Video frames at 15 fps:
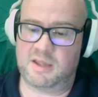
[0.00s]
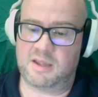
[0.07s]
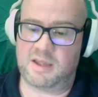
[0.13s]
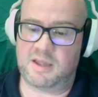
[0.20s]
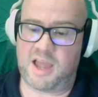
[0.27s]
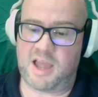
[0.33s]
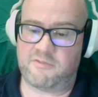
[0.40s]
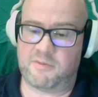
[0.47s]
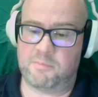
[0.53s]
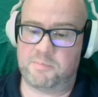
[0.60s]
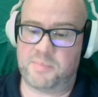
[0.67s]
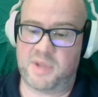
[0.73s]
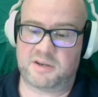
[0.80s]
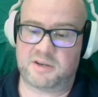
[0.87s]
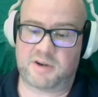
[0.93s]
have a
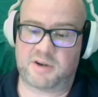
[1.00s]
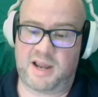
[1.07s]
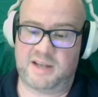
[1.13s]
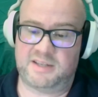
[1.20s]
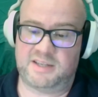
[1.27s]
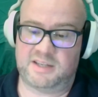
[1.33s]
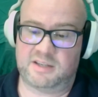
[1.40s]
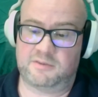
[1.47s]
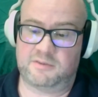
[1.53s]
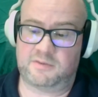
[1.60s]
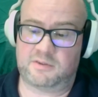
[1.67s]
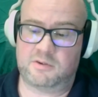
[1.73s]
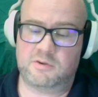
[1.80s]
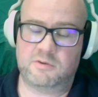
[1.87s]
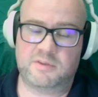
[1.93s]
better idea of
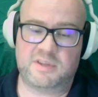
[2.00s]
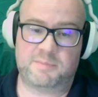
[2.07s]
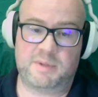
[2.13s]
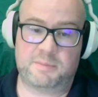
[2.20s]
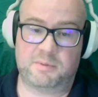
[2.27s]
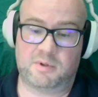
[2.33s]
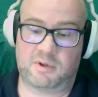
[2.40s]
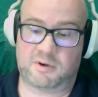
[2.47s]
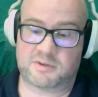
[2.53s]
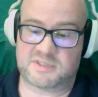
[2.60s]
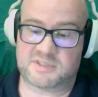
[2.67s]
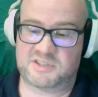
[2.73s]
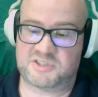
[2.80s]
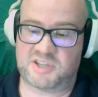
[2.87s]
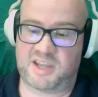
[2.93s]
who these people are,
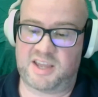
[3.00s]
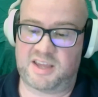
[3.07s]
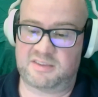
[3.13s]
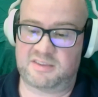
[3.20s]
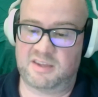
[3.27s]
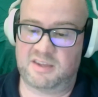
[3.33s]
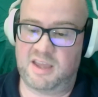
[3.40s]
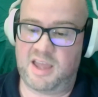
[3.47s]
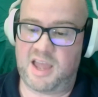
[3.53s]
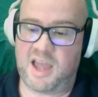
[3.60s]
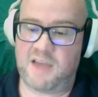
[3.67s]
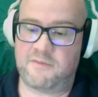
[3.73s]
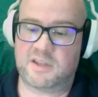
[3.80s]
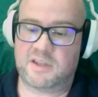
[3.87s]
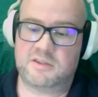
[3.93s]
such as
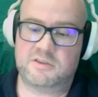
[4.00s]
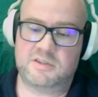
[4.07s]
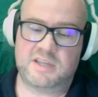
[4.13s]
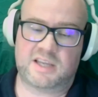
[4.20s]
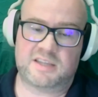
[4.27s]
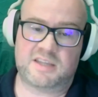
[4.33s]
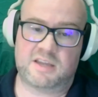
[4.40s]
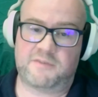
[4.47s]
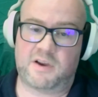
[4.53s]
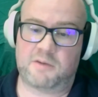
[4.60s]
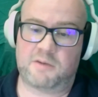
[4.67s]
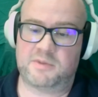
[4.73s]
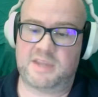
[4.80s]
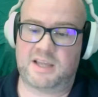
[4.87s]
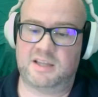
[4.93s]
having a unique identifier
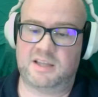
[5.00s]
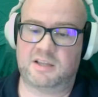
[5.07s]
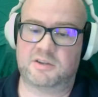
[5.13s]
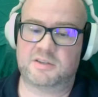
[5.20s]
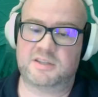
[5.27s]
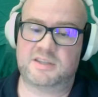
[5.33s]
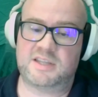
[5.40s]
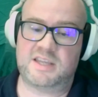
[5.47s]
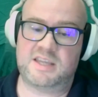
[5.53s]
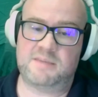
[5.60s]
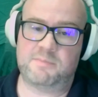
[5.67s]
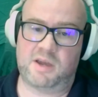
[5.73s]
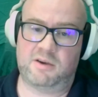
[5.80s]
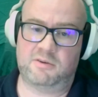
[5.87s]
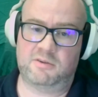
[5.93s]
when they click on an
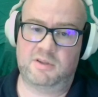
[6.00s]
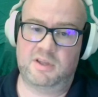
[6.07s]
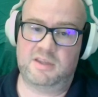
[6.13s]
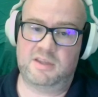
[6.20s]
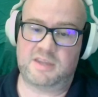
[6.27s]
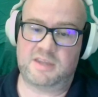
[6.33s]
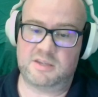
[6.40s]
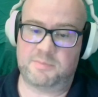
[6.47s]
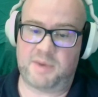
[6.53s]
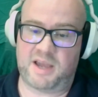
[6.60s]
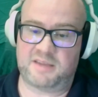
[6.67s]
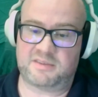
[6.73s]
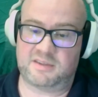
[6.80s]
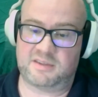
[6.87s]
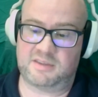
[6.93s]
email that you
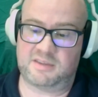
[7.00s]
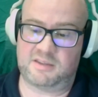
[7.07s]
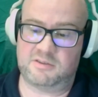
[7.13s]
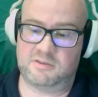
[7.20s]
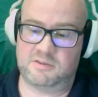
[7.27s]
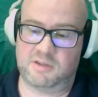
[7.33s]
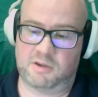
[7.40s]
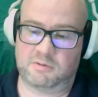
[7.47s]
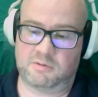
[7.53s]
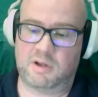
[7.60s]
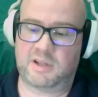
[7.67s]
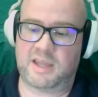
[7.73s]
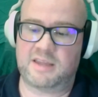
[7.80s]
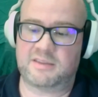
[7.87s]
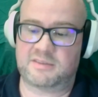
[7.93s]
pass in that you know,
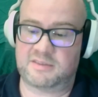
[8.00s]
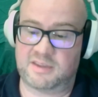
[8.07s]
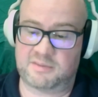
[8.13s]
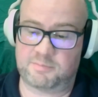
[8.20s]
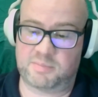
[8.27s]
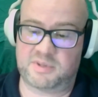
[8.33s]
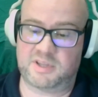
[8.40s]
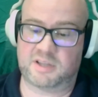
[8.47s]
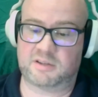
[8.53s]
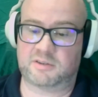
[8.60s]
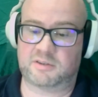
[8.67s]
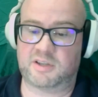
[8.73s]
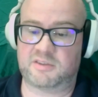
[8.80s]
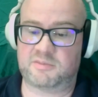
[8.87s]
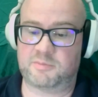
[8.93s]
okay, it's this particular
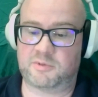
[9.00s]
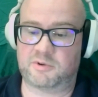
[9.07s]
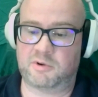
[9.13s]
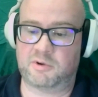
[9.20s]
customer.